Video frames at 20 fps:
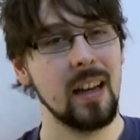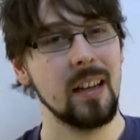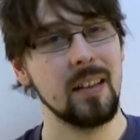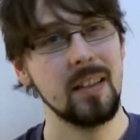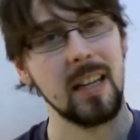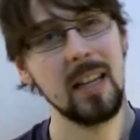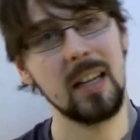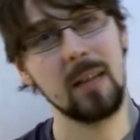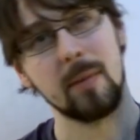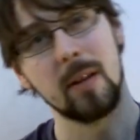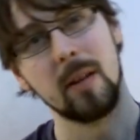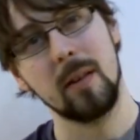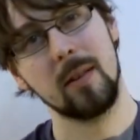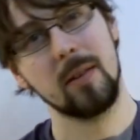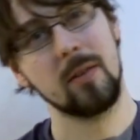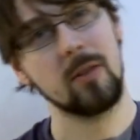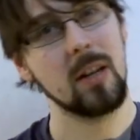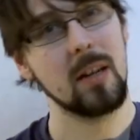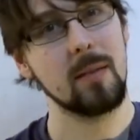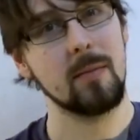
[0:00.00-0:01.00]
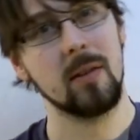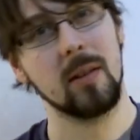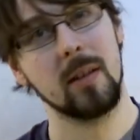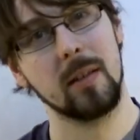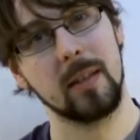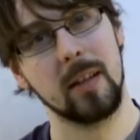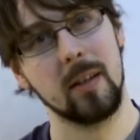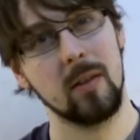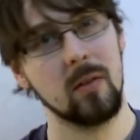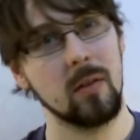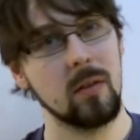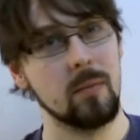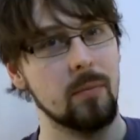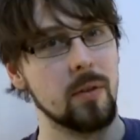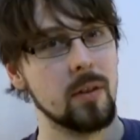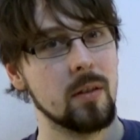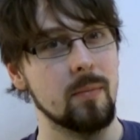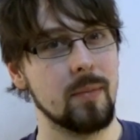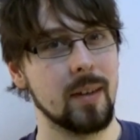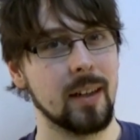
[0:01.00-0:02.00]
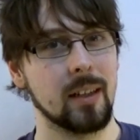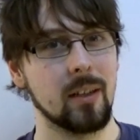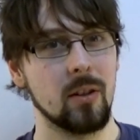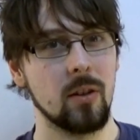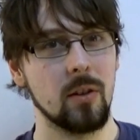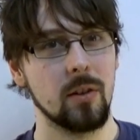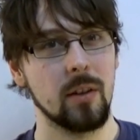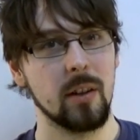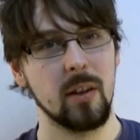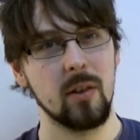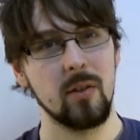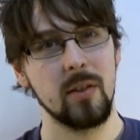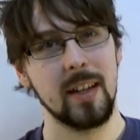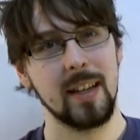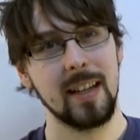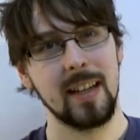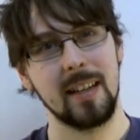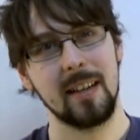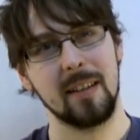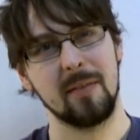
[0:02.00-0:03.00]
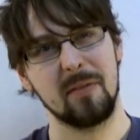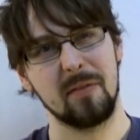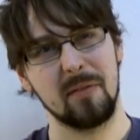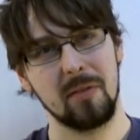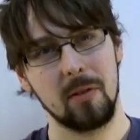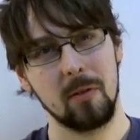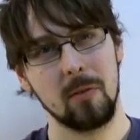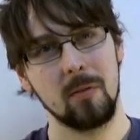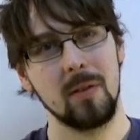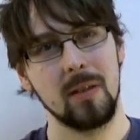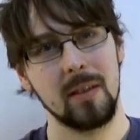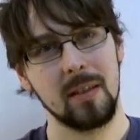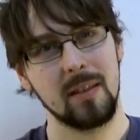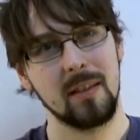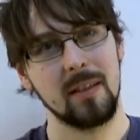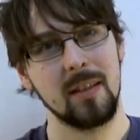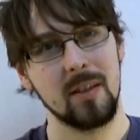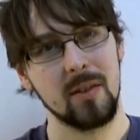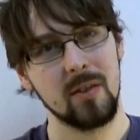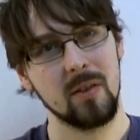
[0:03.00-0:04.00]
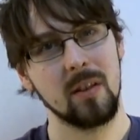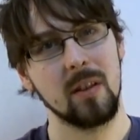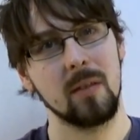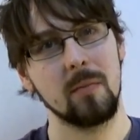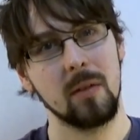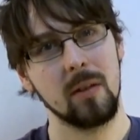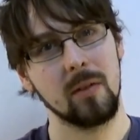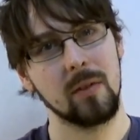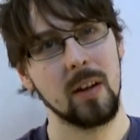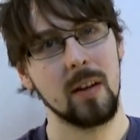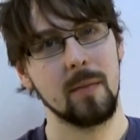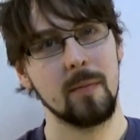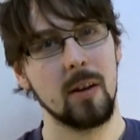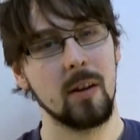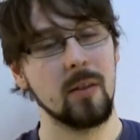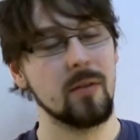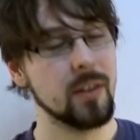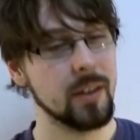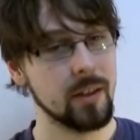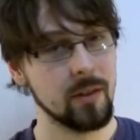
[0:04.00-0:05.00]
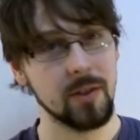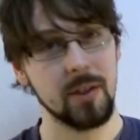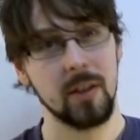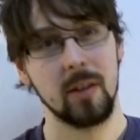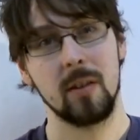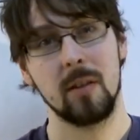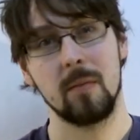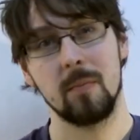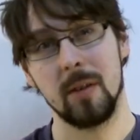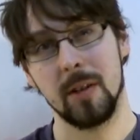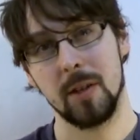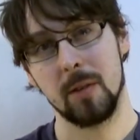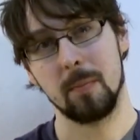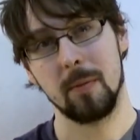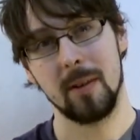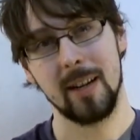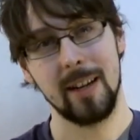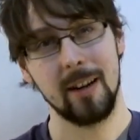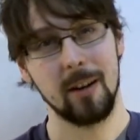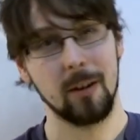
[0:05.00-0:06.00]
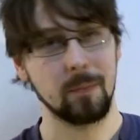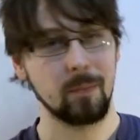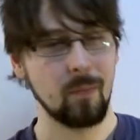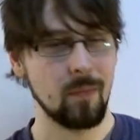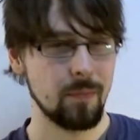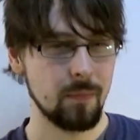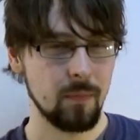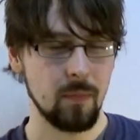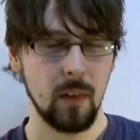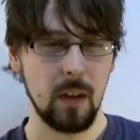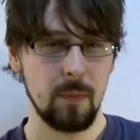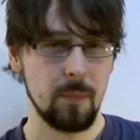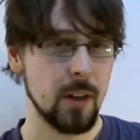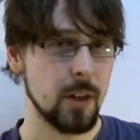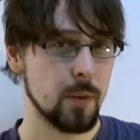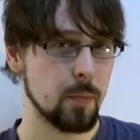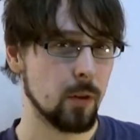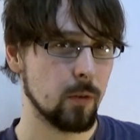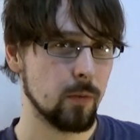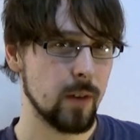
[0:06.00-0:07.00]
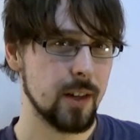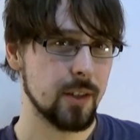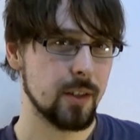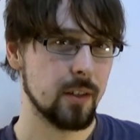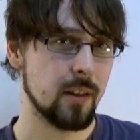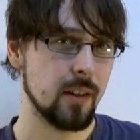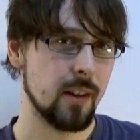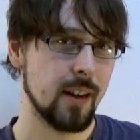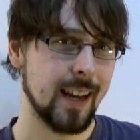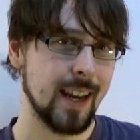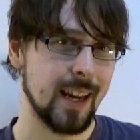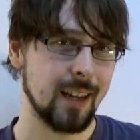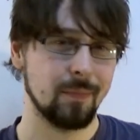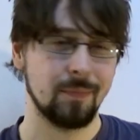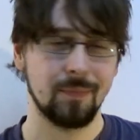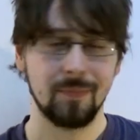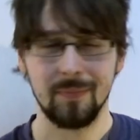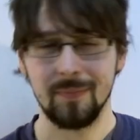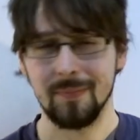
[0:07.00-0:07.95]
Take them out, dry them on a towel and put them back on, and all that kind of crud that's on them will have come off and they'll sound much brighter and much more resonant again.